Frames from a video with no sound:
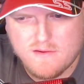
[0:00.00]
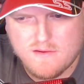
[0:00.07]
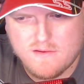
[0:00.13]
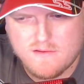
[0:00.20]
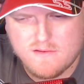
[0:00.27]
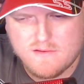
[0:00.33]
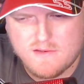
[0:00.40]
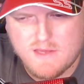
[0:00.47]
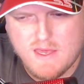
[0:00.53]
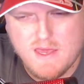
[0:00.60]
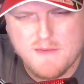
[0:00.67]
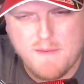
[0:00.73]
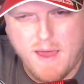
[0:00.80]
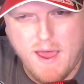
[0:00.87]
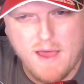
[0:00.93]
does it
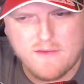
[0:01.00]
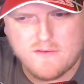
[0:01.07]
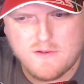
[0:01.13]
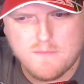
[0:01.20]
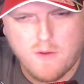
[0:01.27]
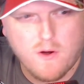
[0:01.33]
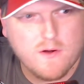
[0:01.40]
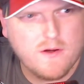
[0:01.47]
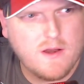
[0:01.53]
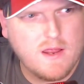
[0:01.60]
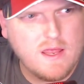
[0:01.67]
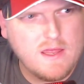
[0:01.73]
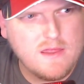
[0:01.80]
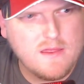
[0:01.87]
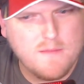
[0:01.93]
keep Aston Martin
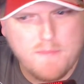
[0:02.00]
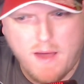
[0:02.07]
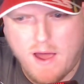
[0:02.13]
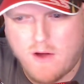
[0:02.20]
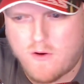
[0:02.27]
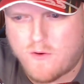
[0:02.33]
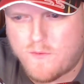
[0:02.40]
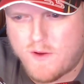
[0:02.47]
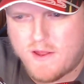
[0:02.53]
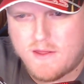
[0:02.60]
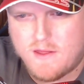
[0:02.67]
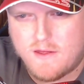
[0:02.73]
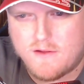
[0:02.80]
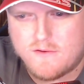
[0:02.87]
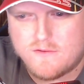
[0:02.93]
in the power
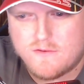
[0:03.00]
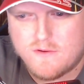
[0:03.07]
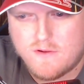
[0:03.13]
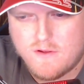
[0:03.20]
rankings